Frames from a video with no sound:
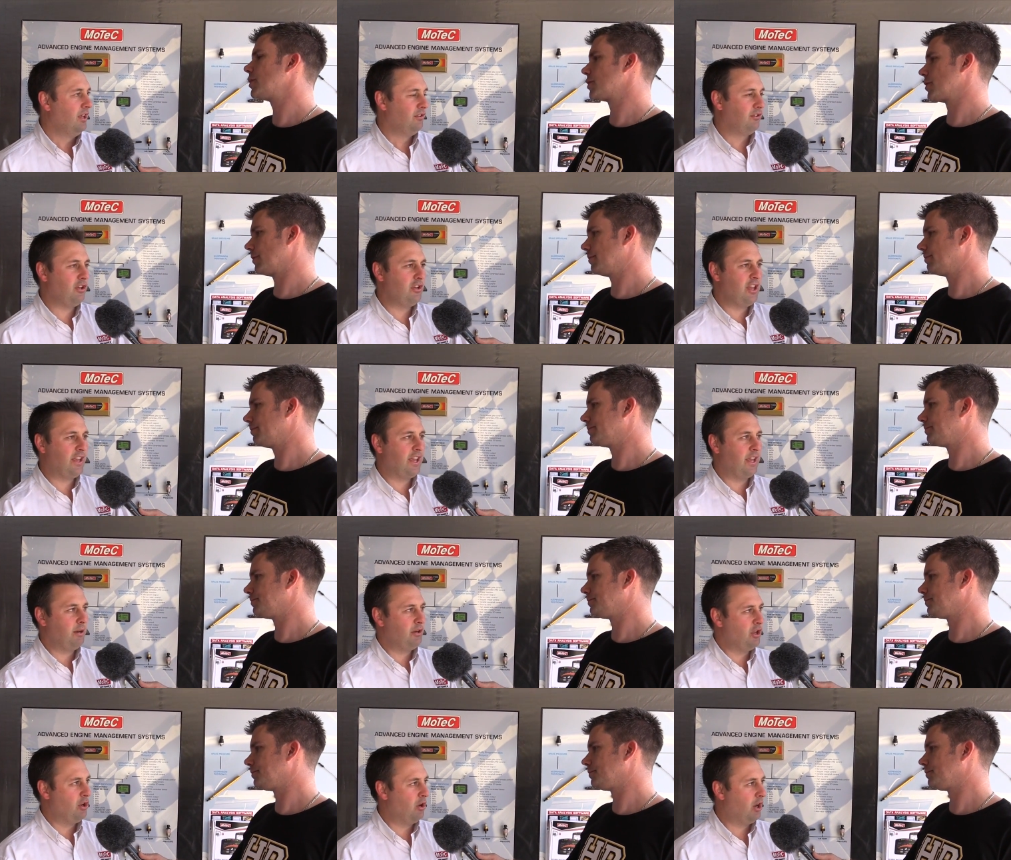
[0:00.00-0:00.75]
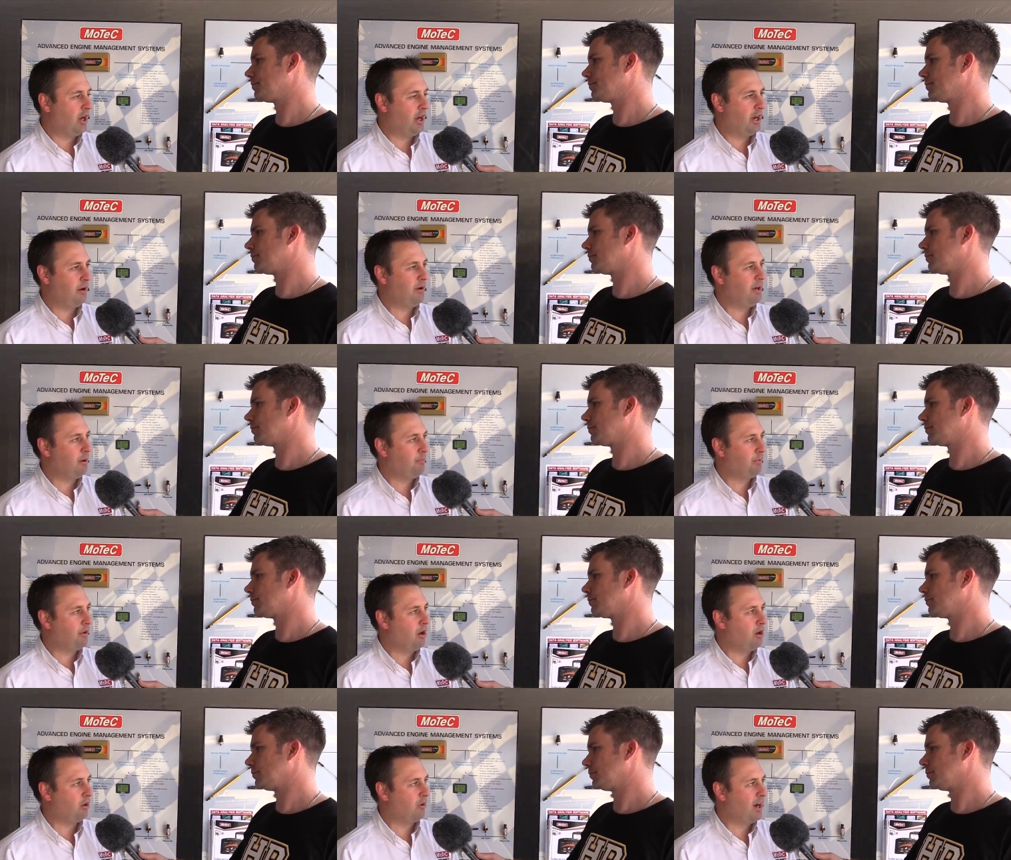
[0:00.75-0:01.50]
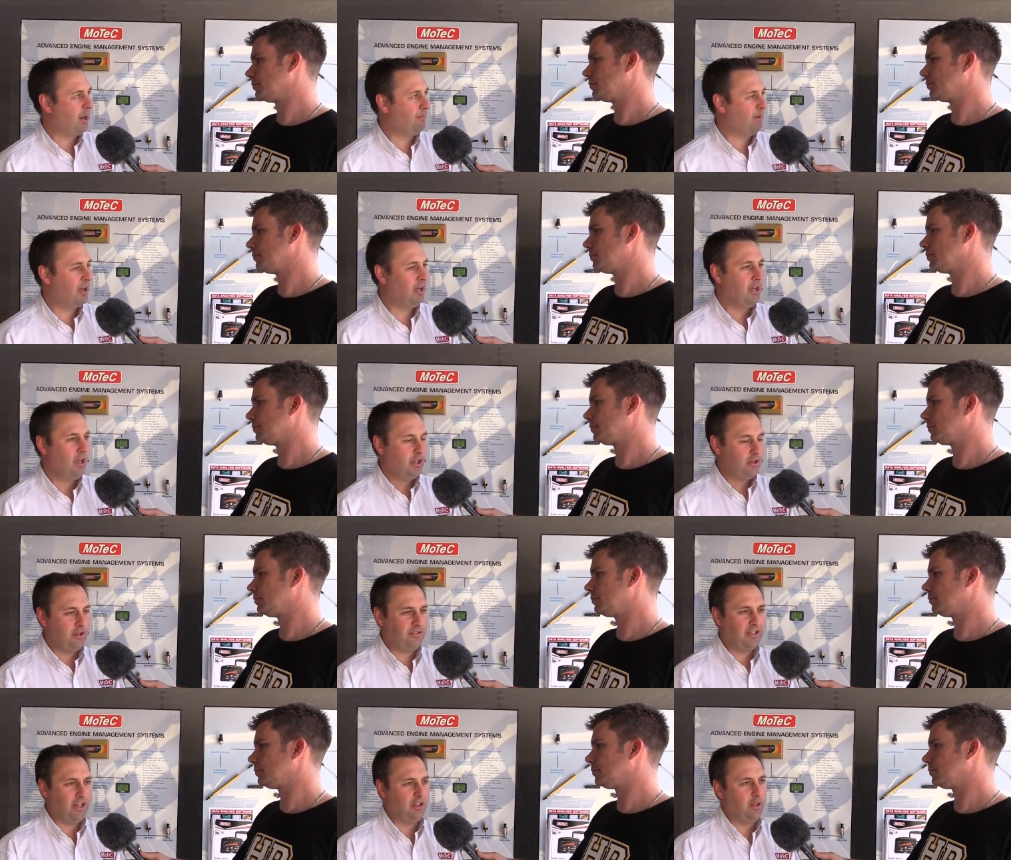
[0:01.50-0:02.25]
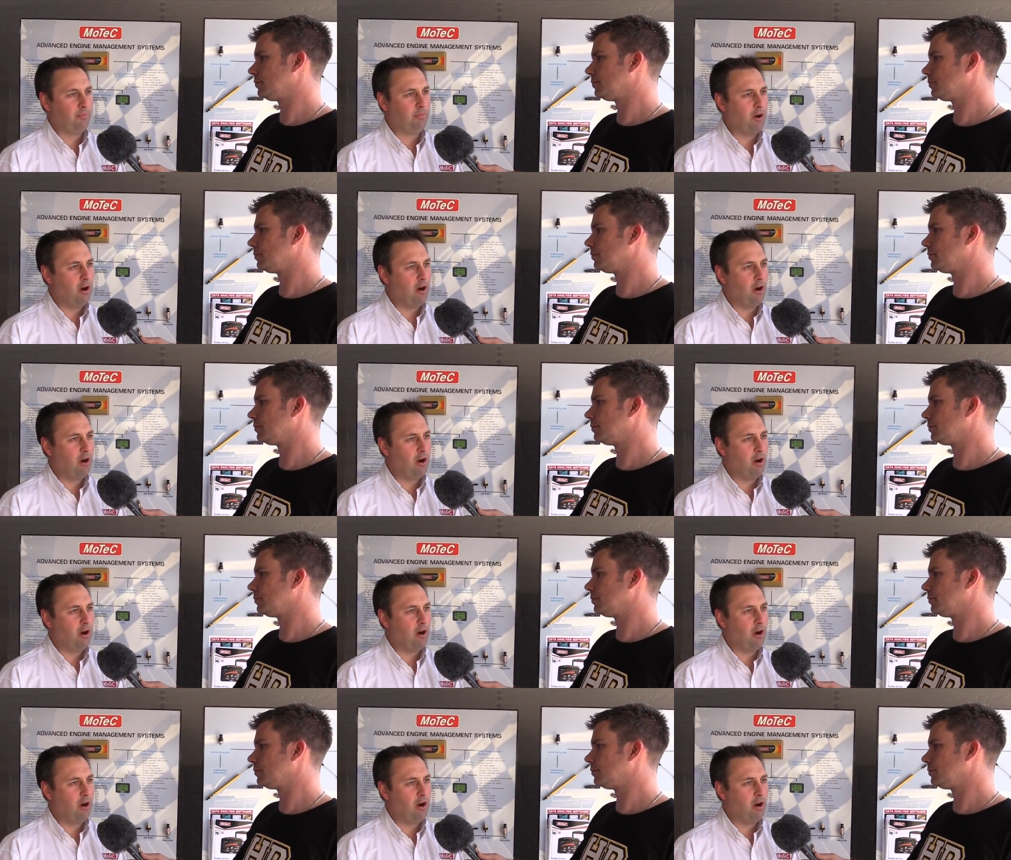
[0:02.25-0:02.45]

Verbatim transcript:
Speaker 1: So you get you hire in a programmer, you tell the